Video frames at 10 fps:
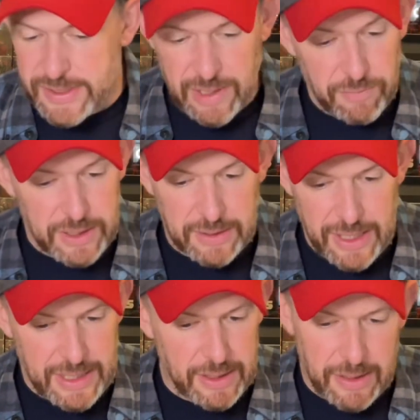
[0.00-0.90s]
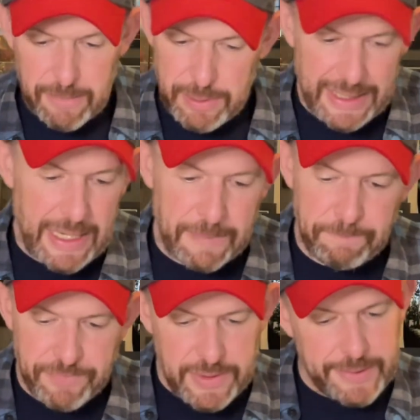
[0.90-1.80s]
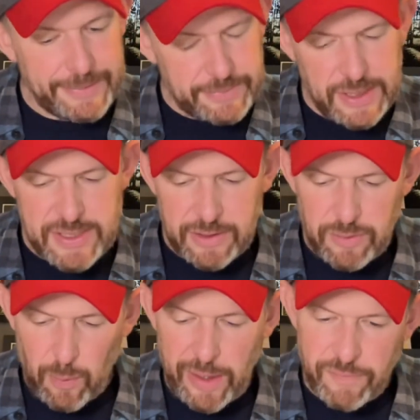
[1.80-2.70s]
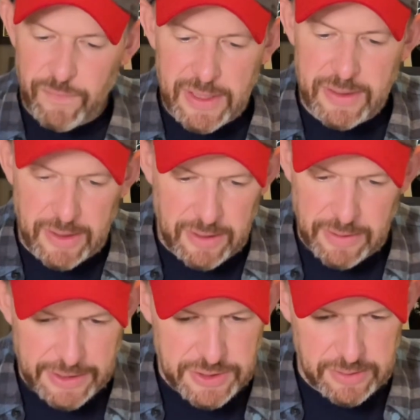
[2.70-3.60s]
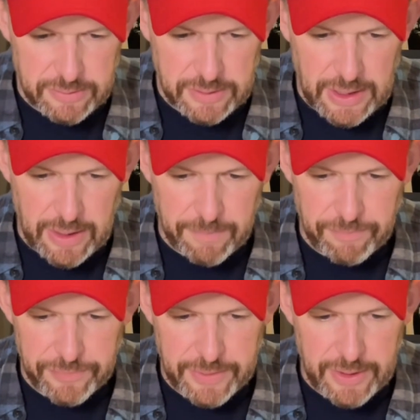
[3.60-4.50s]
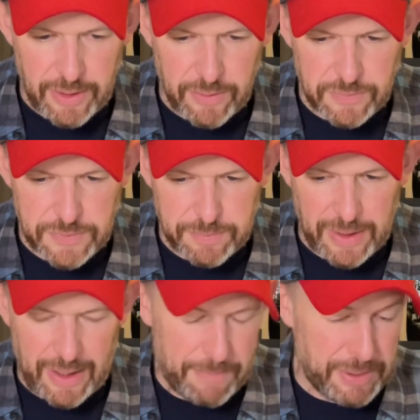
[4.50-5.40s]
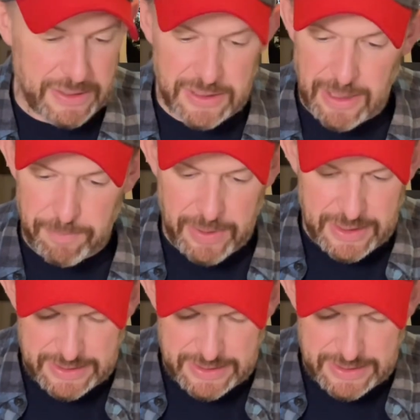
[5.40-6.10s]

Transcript: I really like, but again, doesn't quite fit in the collection. I picked it up at a